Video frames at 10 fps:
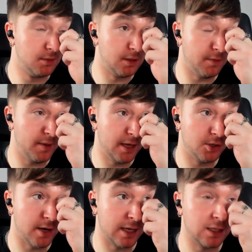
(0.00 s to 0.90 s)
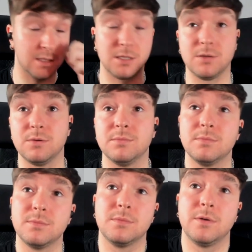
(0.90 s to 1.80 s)
sort of be attracted to
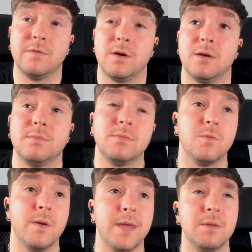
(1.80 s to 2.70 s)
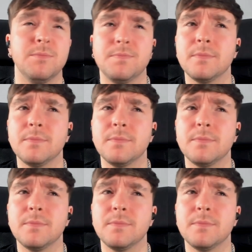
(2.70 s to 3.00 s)
other women